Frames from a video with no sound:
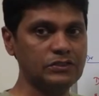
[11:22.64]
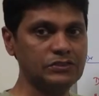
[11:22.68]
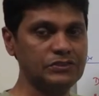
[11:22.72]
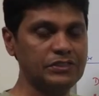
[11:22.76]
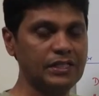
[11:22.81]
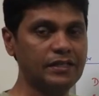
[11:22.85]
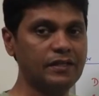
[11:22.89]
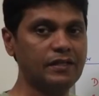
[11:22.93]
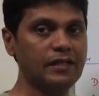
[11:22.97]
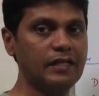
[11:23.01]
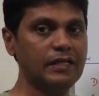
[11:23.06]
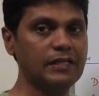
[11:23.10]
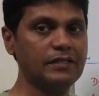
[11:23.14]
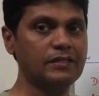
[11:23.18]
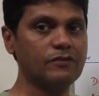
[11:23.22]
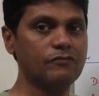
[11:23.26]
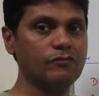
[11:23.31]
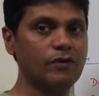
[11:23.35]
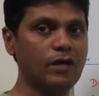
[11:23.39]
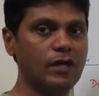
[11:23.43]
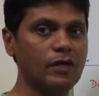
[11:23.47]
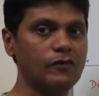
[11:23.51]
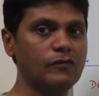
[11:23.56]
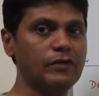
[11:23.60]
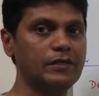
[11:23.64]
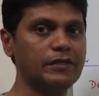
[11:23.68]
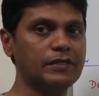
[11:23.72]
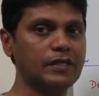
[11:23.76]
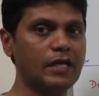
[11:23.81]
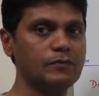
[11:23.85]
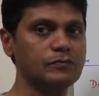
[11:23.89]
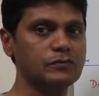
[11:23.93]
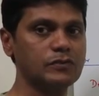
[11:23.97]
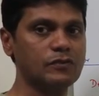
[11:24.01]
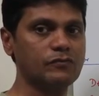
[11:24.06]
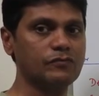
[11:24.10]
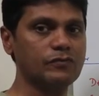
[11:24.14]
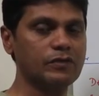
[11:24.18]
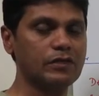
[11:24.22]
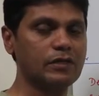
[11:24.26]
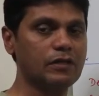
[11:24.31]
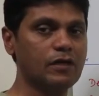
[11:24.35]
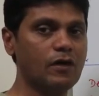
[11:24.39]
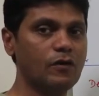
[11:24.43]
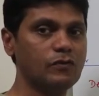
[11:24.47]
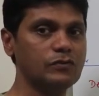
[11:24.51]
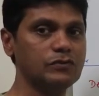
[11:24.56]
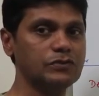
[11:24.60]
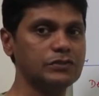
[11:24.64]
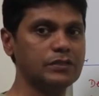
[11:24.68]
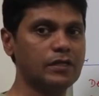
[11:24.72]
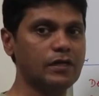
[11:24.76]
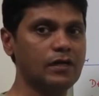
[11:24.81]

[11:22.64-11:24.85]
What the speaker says: Generally, the following types of accounts